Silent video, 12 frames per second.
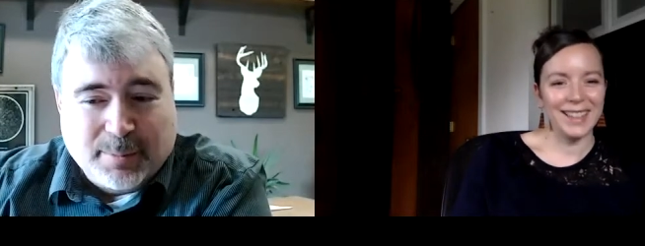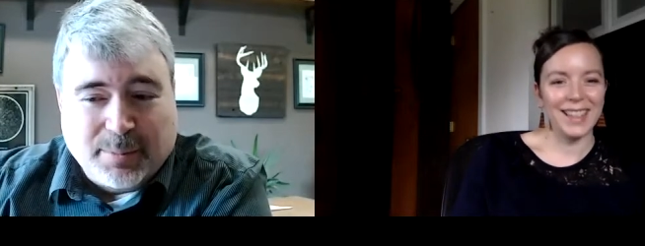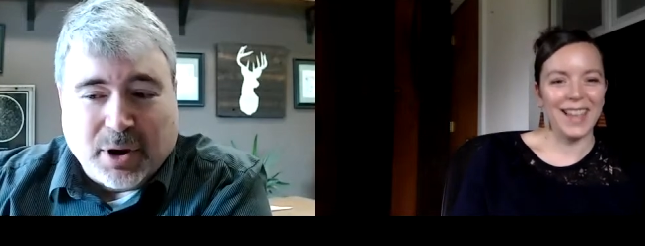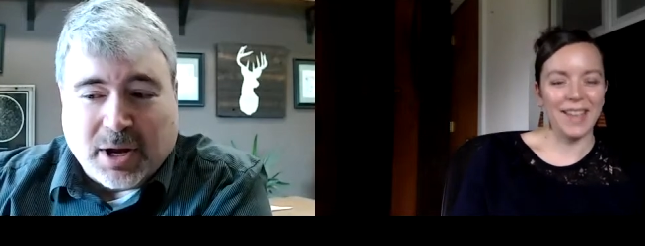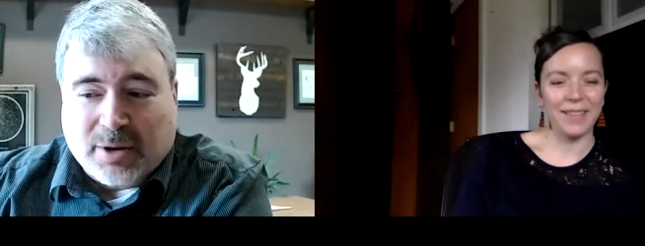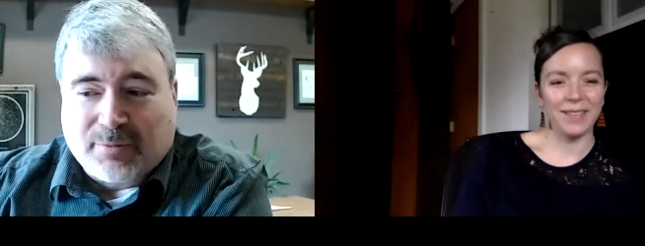
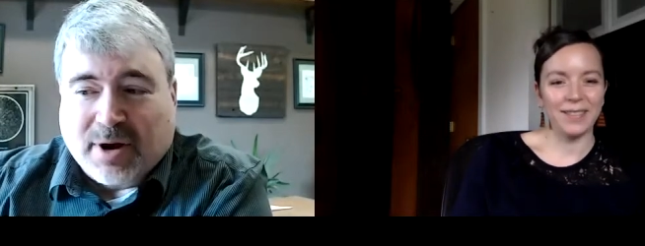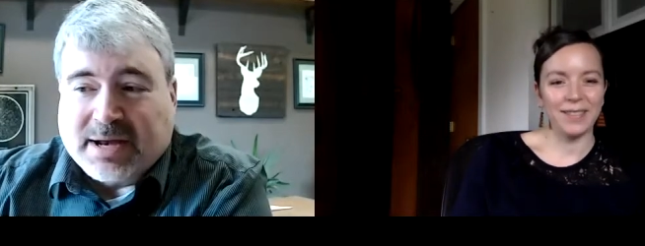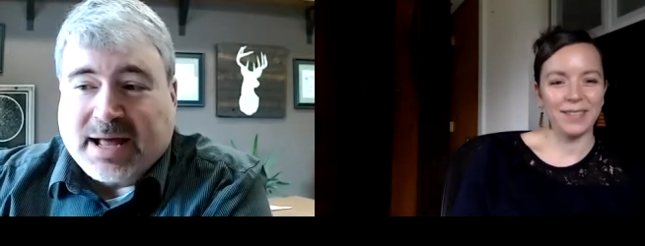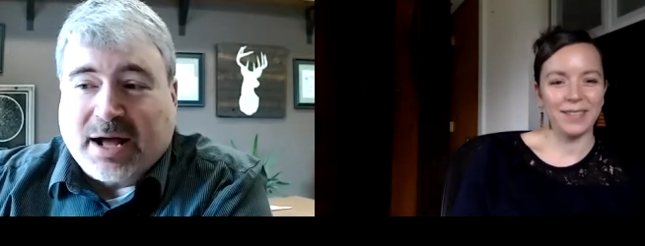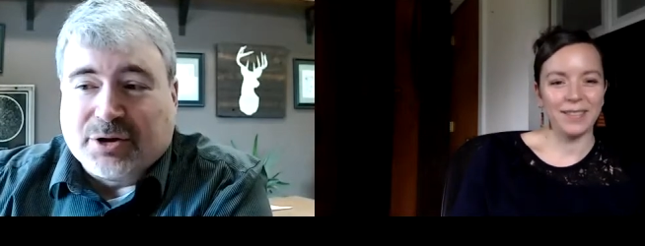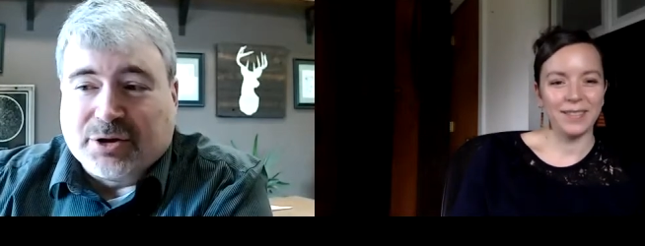Speaker 1: But right
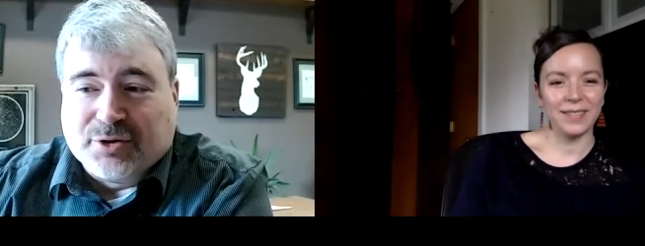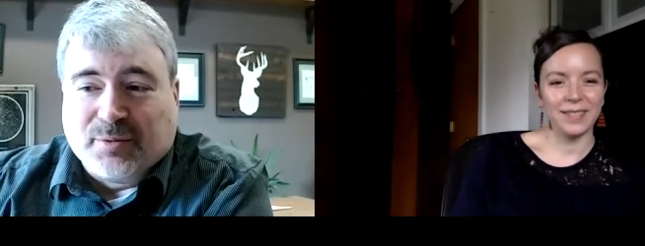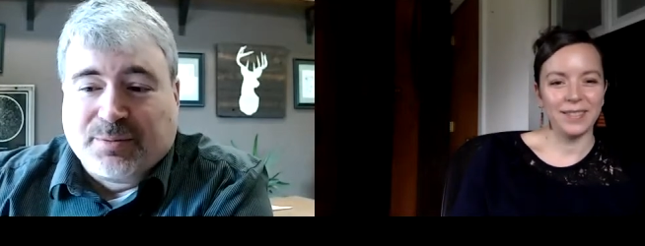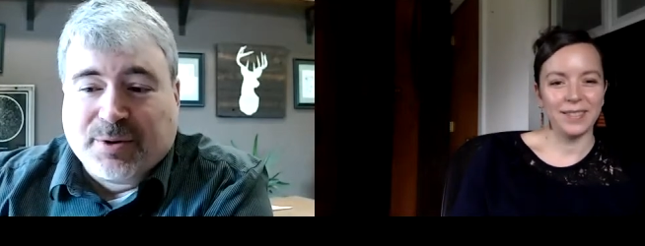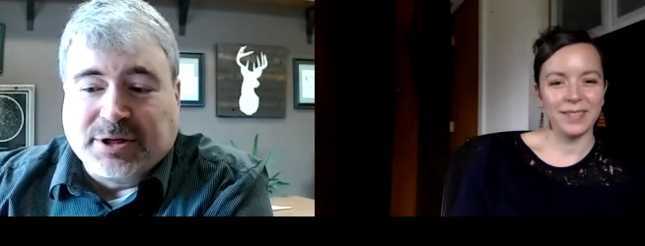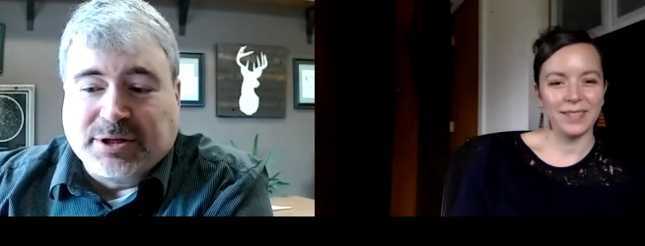now, you're
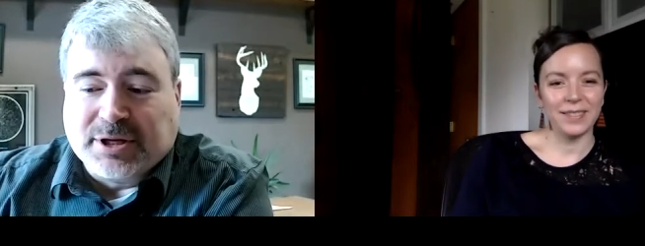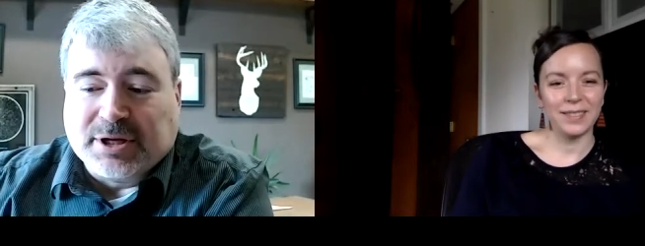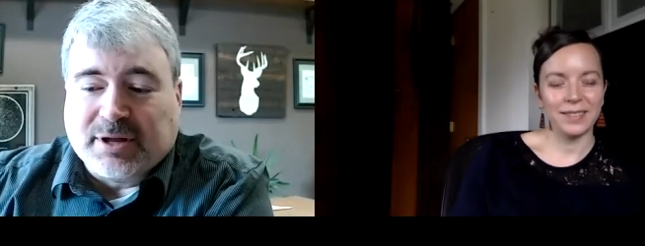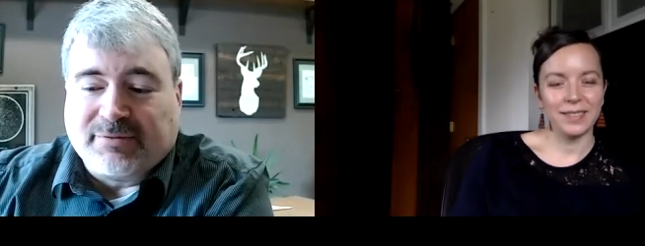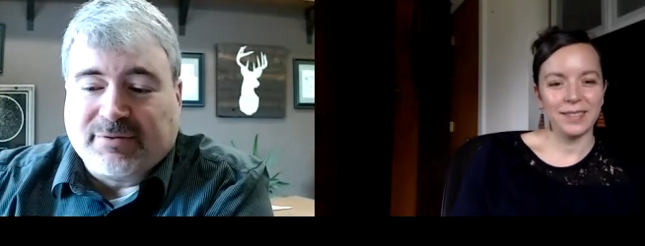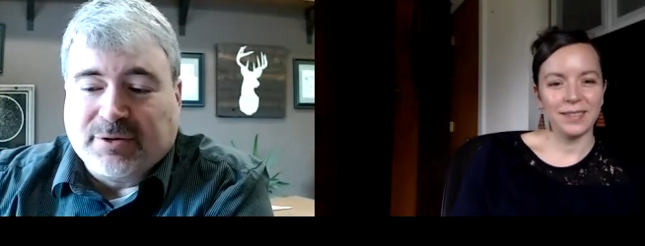doing pretty good if